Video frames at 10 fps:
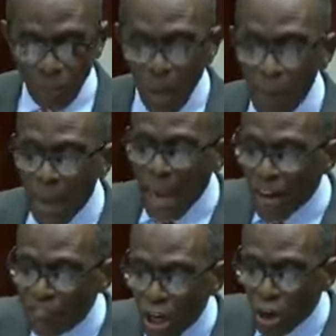may,
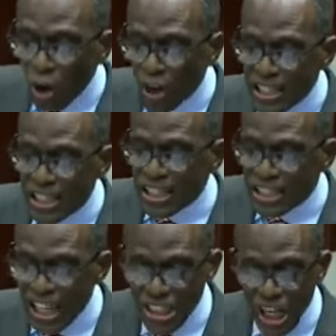after
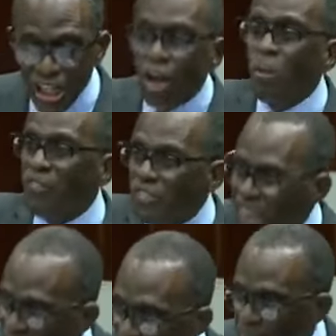consultation with
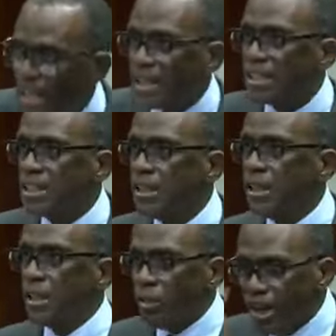cabinet,
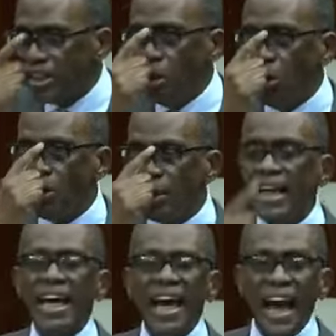grant a loan.
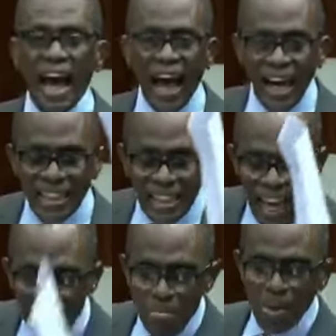And
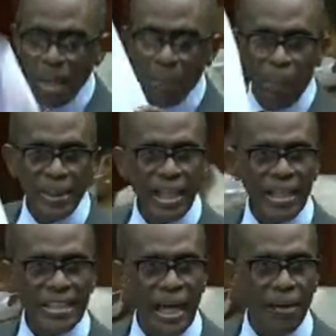I made the point at the
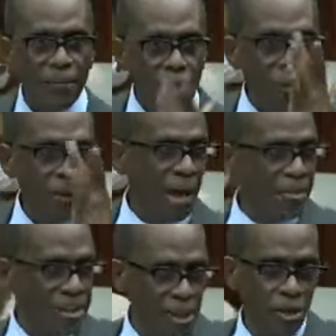time when I
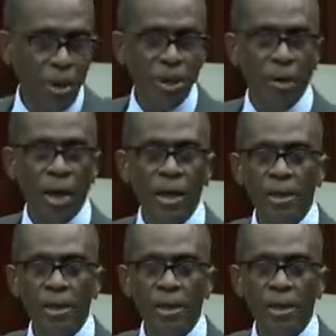was sitting where you are.